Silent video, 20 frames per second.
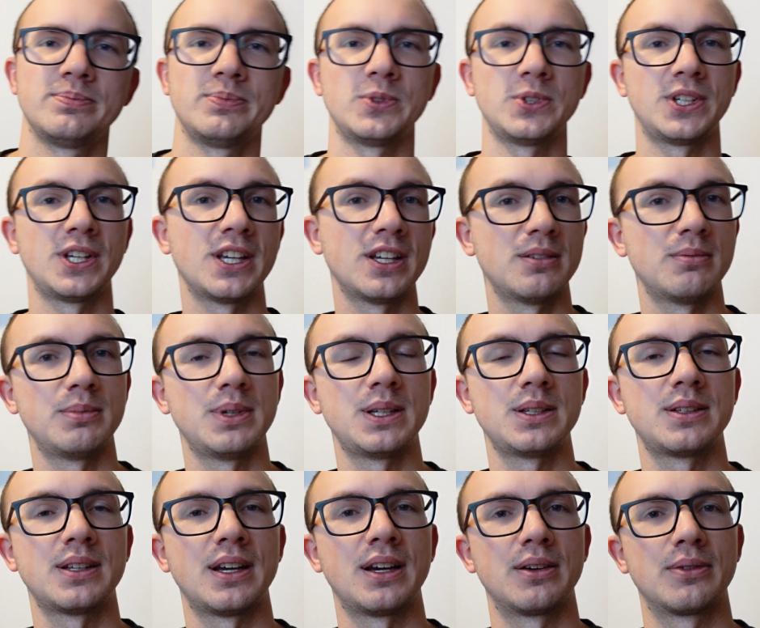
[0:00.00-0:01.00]
you can't
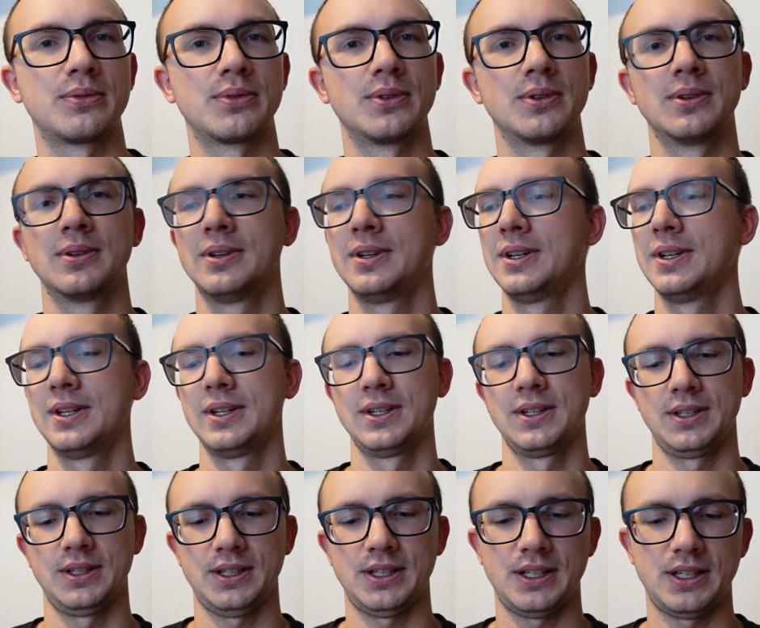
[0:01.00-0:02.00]
beat that for
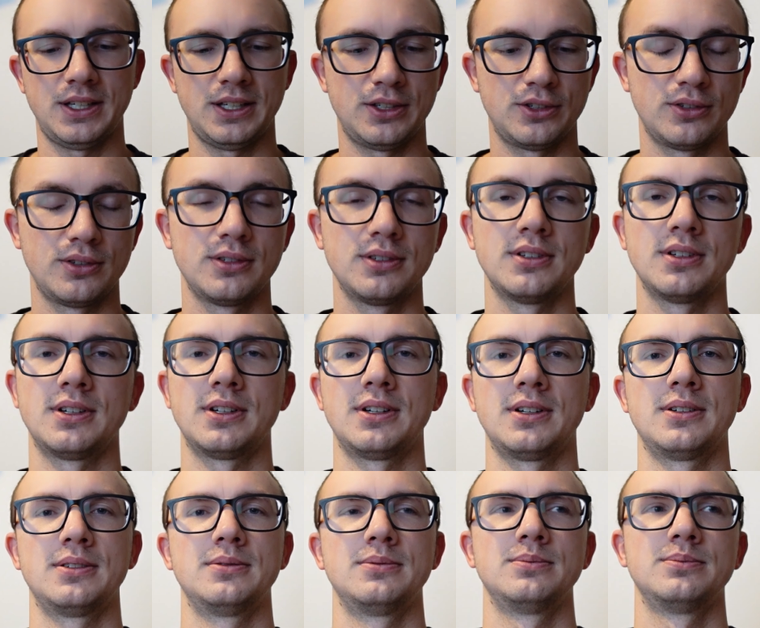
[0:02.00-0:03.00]
a
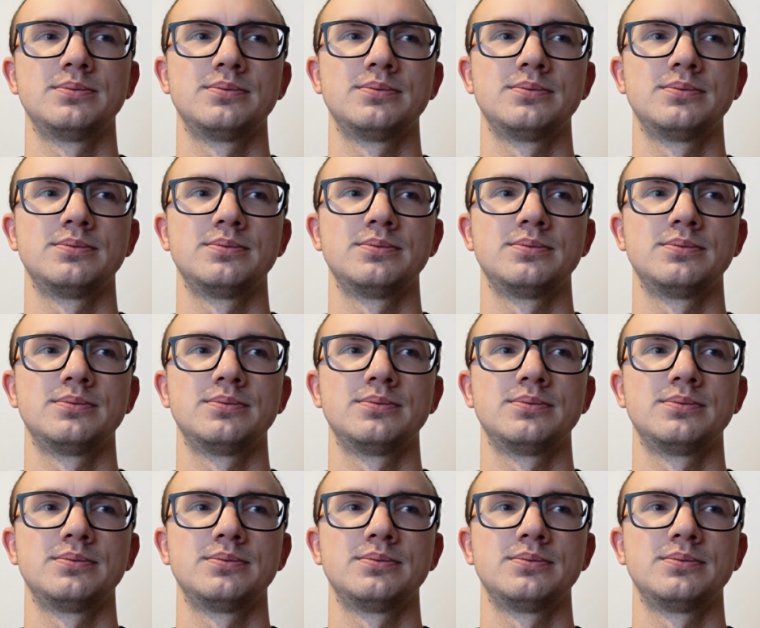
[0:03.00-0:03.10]
uh,